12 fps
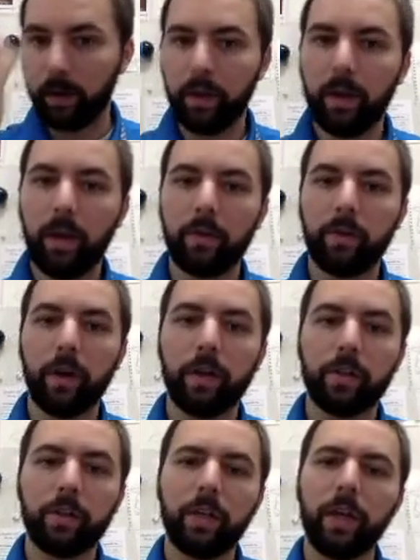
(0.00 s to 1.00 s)
and try to
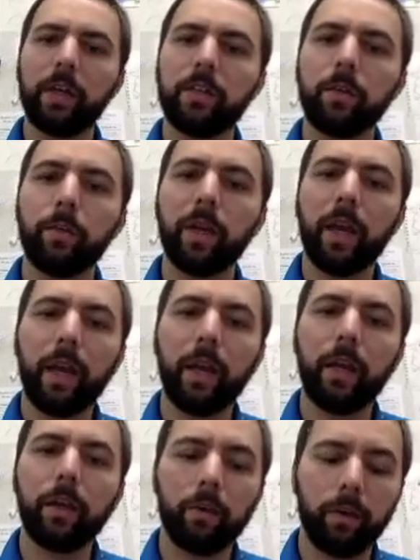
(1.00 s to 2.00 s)
say, is the
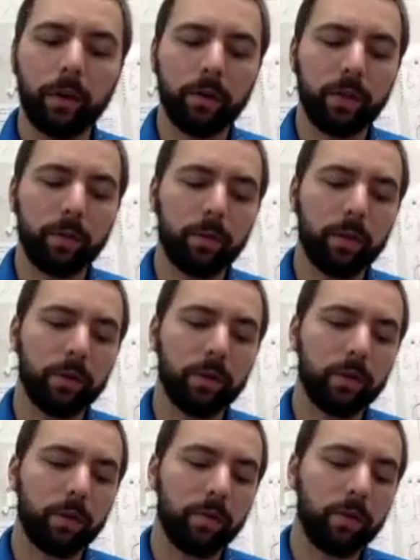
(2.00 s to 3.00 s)
mechanical energy
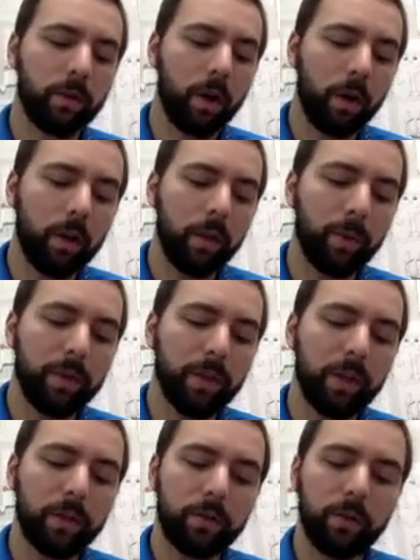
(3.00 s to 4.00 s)
conserved? Are all the
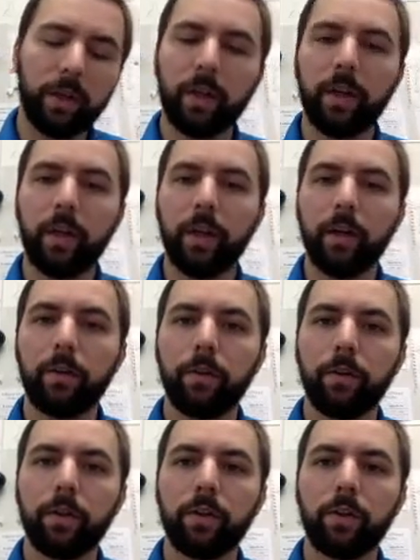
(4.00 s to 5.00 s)
potential and kinetic
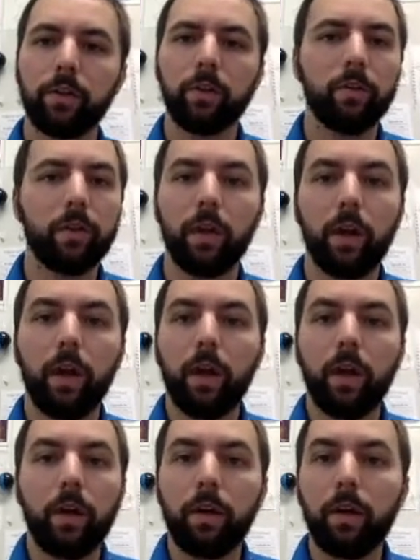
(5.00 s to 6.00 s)
energies conserved?
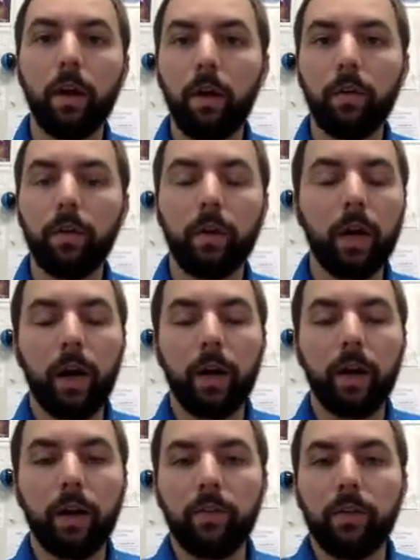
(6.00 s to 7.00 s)
No, they're
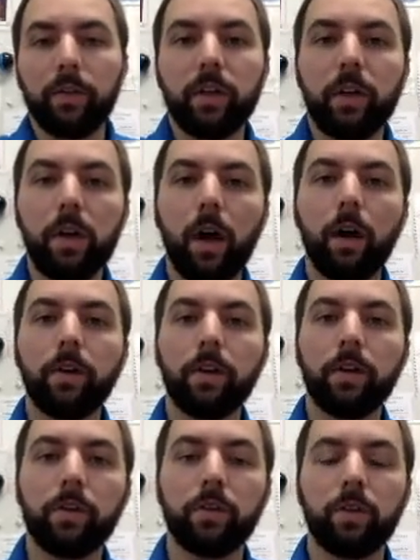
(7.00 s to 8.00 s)
not. If there's a
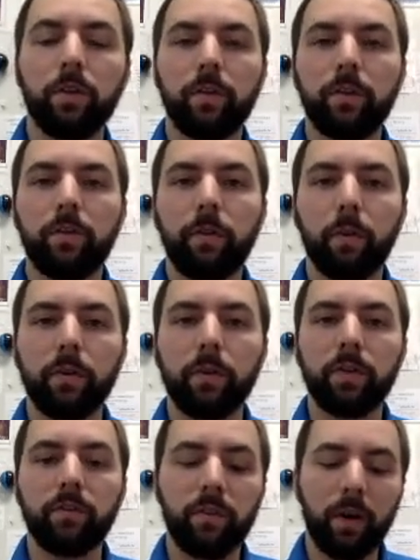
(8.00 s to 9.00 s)
non-conservative force
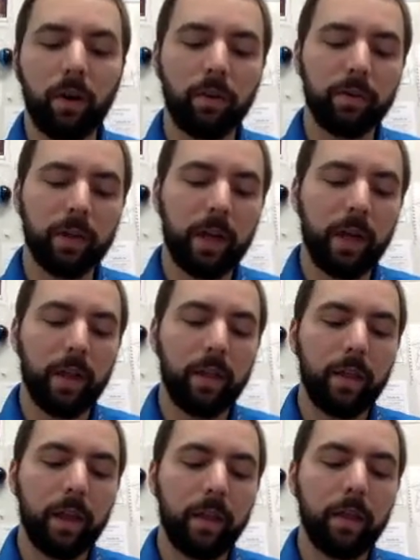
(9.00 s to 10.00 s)
involved,
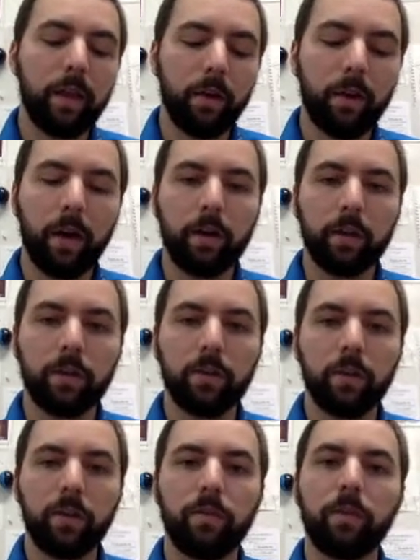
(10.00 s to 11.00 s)
then they're not
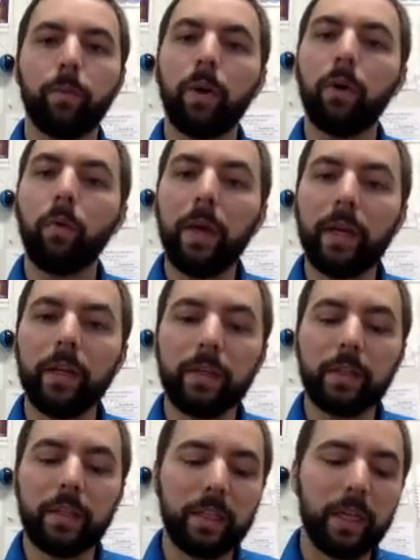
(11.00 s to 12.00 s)
conserved. But we can
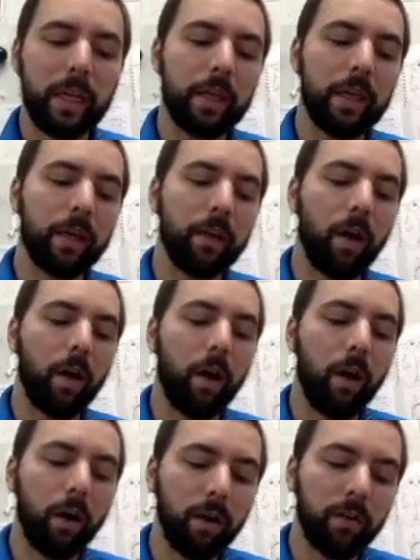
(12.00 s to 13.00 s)
see that
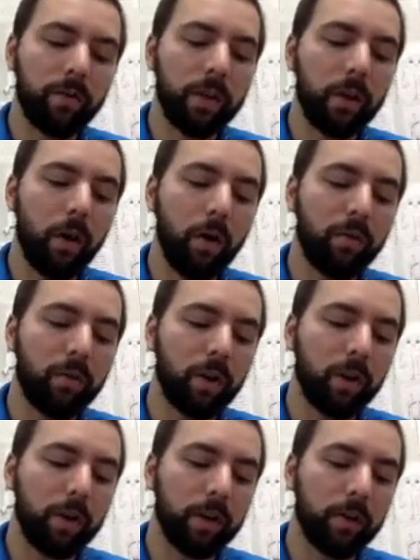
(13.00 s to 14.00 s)
all of the
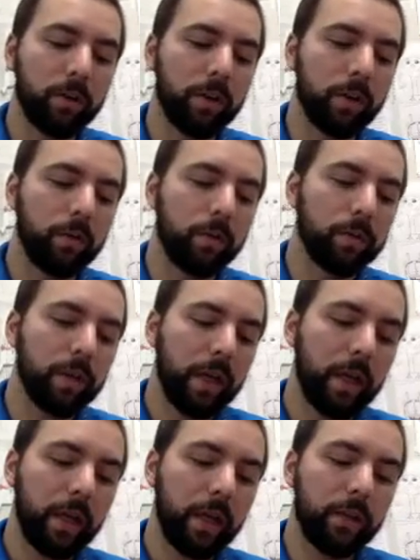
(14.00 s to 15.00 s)
overall energy
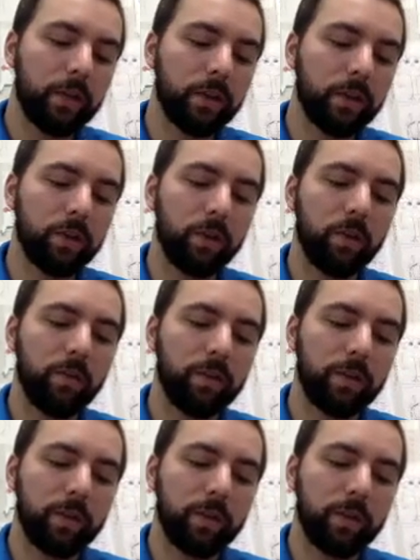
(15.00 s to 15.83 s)
is conserved